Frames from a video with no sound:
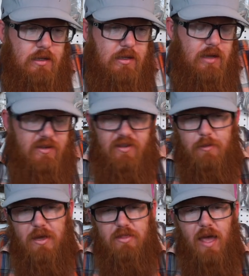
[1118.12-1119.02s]
Nice thing
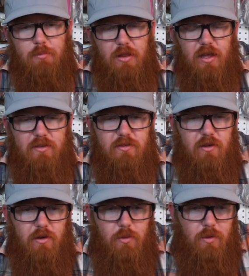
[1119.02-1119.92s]
about that place,
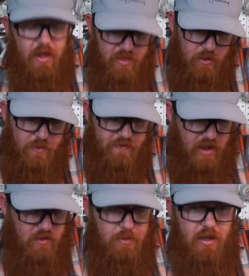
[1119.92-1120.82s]
so we I think we
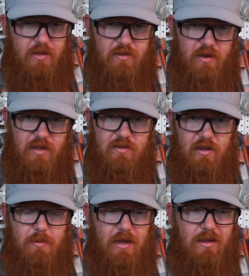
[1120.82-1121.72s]
found a place. The nice thing
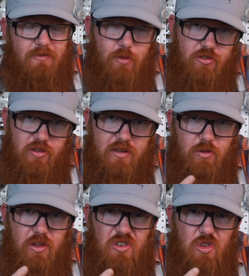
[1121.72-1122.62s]
about it, unfortunately it's
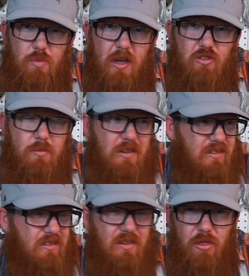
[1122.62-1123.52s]
only a two bedroom, this
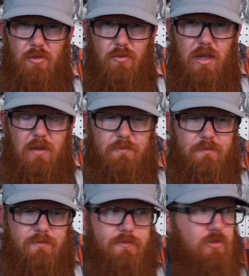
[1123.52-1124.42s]
is a three.
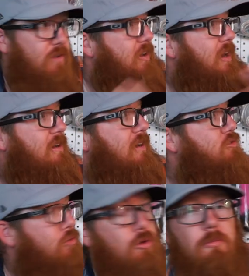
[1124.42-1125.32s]
So I've got a
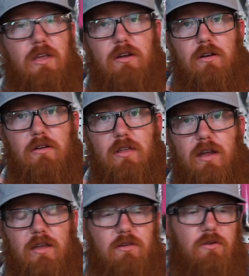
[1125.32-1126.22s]
nice room here that
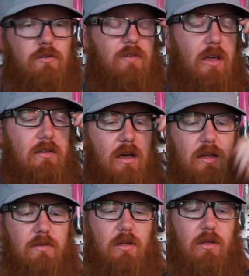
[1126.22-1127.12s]
I can do fly tying.